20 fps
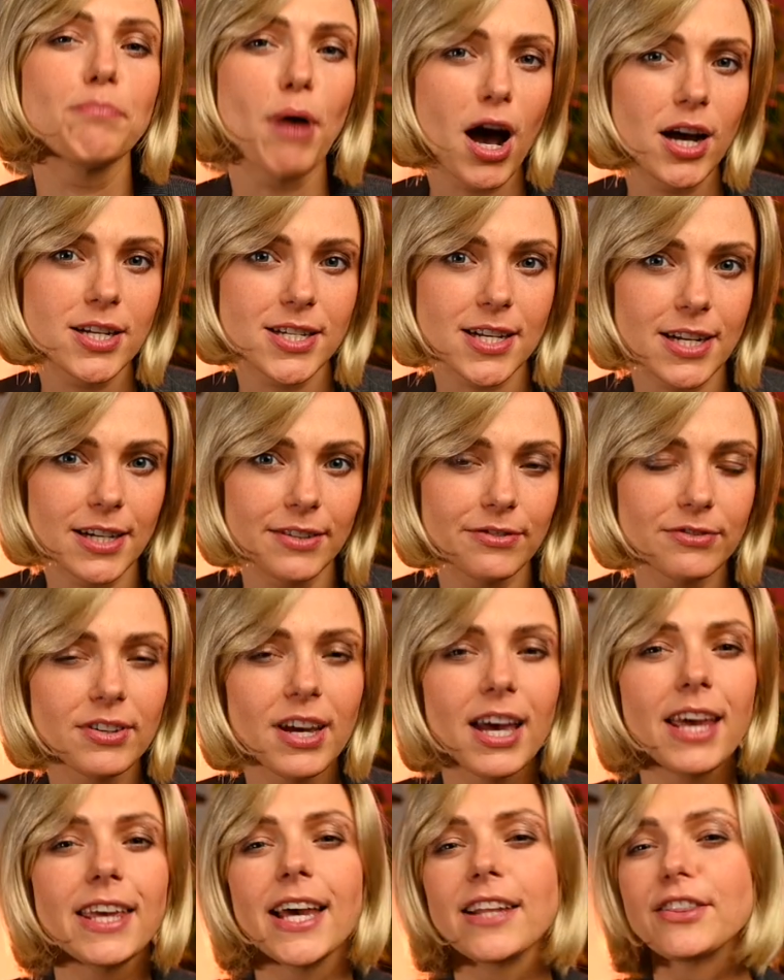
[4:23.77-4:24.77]
positive,
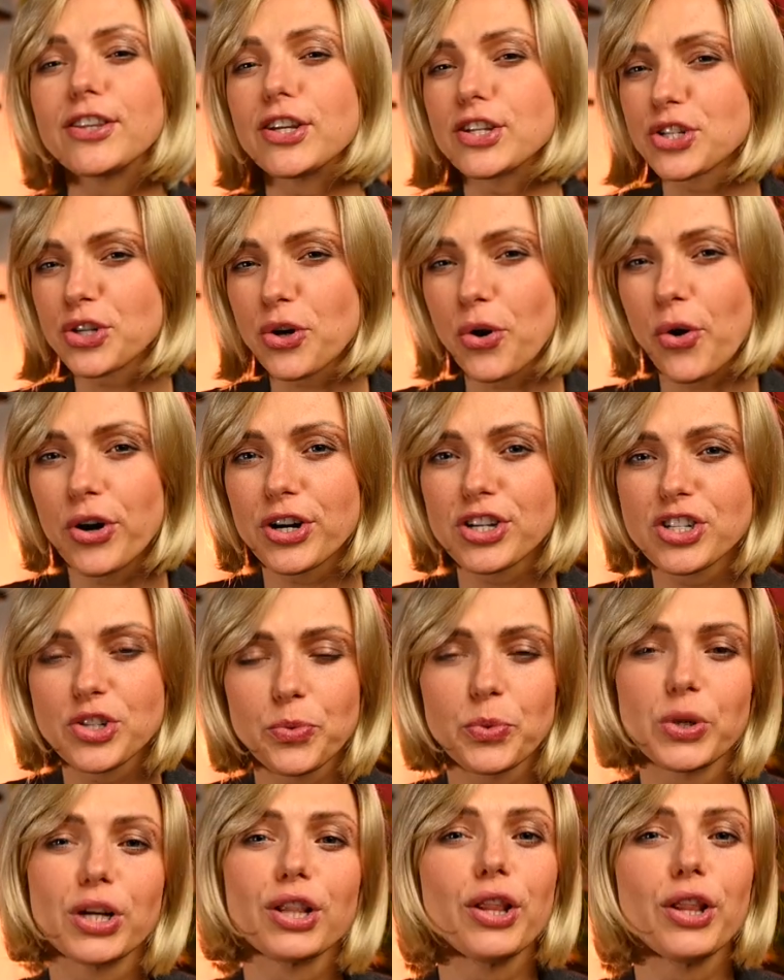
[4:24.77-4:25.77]
yet the scores were